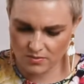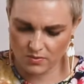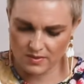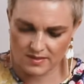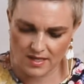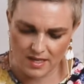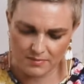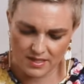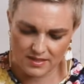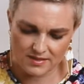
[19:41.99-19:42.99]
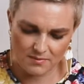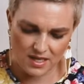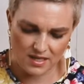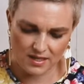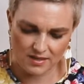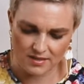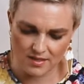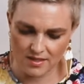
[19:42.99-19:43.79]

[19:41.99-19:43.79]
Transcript: all the side bits. I'm making